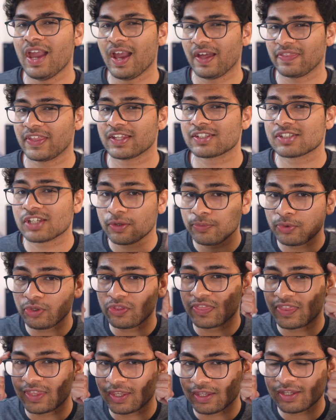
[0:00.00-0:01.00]
and that's how you
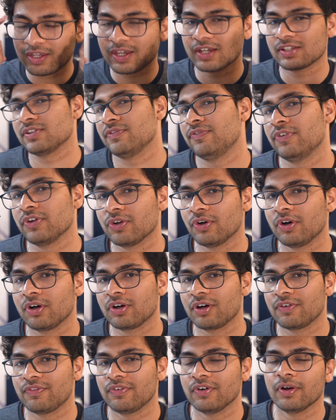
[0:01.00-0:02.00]
think as a
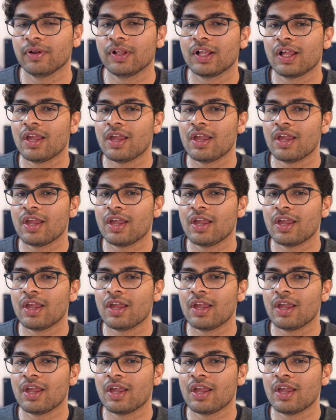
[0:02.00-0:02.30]
photographer.